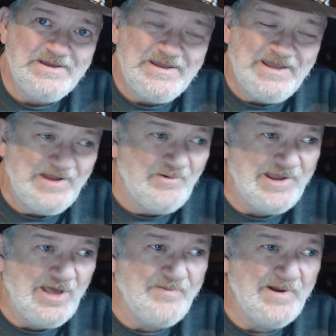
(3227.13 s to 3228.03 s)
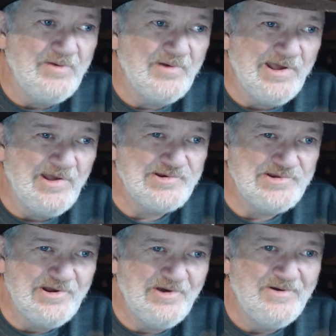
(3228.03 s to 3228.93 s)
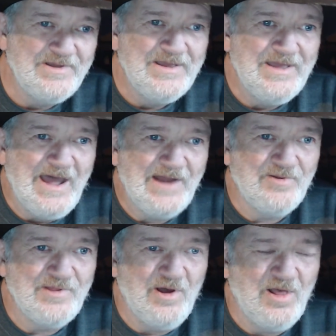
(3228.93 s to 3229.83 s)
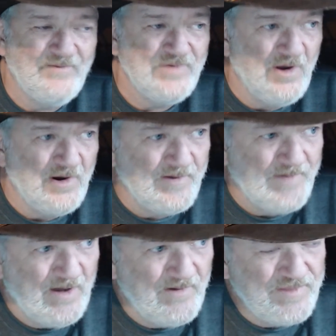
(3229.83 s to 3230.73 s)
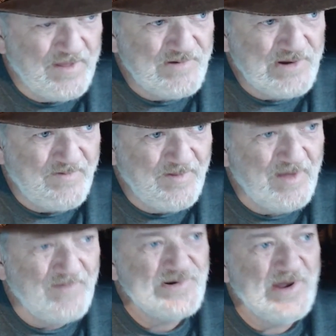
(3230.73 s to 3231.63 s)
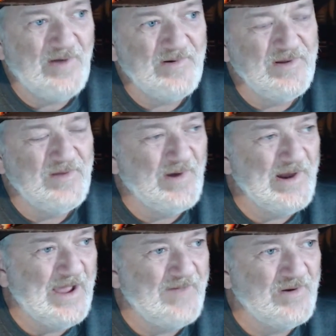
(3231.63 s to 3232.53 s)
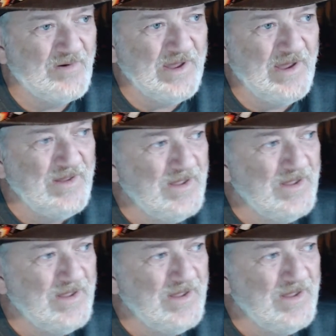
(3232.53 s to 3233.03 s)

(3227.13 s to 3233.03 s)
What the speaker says: And it would help anyone else, I know that all of you aren't about thumbs up and thumbs down and what have you, okay?